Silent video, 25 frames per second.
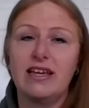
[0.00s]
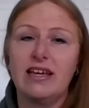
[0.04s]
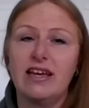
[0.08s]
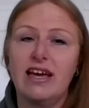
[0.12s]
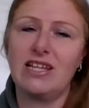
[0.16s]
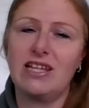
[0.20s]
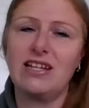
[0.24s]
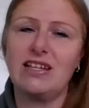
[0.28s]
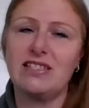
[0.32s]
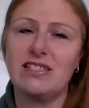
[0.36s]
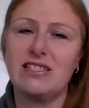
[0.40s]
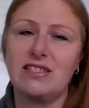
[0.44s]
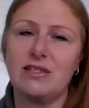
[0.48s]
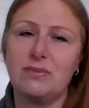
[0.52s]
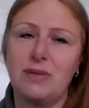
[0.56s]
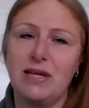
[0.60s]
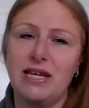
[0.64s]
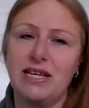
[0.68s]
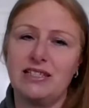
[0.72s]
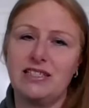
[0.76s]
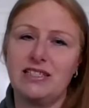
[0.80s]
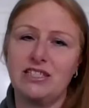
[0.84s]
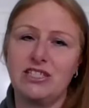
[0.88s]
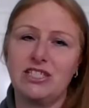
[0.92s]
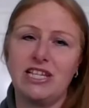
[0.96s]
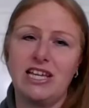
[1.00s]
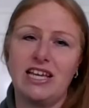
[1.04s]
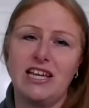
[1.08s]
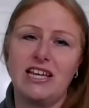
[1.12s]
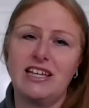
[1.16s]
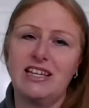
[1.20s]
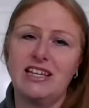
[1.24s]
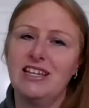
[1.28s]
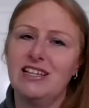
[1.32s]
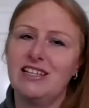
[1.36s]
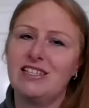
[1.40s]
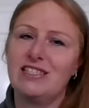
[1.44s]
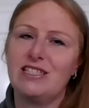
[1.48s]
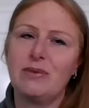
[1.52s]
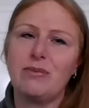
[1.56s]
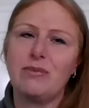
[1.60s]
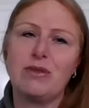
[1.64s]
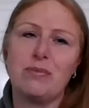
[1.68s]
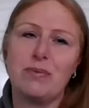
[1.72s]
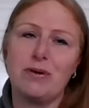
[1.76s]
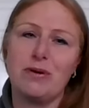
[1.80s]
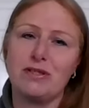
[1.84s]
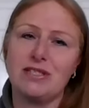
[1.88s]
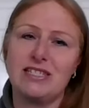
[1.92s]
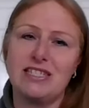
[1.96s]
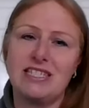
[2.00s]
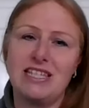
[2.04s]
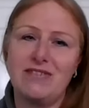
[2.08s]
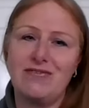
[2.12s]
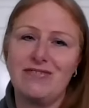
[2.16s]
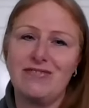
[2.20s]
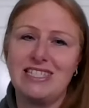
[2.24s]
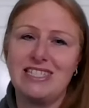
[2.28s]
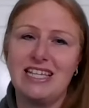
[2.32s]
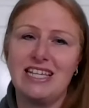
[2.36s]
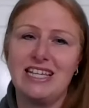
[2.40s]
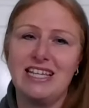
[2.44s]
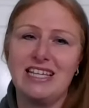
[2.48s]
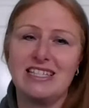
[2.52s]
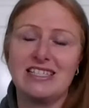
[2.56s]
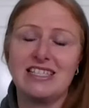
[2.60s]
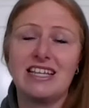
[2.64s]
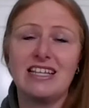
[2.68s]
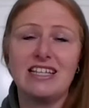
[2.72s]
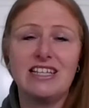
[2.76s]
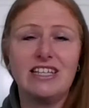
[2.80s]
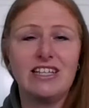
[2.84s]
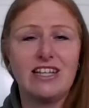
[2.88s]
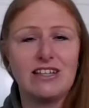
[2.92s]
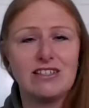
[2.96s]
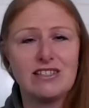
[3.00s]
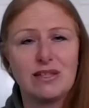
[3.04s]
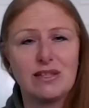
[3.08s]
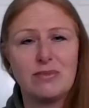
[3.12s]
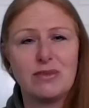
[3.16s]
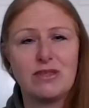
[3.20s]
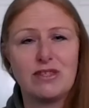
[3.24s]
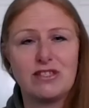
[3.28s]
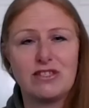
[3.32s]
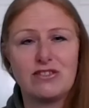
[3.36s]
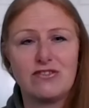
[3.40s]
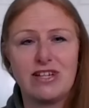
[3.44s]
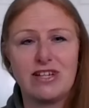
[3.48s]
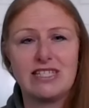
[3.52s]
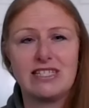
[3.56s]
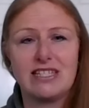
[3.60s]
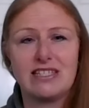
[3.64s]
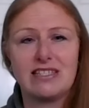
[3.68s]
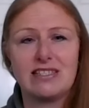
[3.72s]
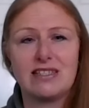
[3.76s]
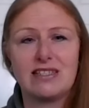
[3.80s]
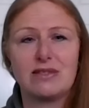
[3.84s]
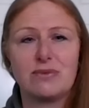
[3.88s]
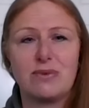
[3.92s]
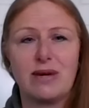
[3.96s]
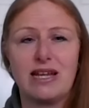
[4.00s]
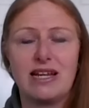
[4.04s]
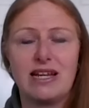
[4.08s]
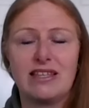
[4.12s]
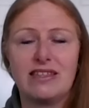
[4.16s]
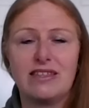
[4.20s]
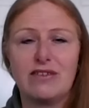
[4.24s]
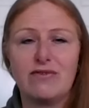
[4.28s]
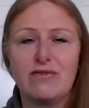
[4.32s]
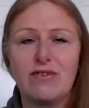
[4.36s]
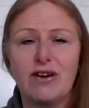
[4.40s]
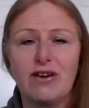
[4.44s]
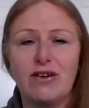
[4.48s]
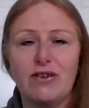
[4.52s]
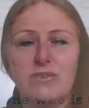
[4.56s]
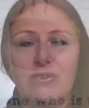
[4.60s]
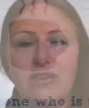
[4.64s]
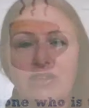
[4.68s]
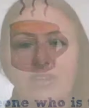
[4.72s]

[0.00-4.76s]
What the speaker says: and us to be able to share some of the positivities and some of the stresses as well in the role.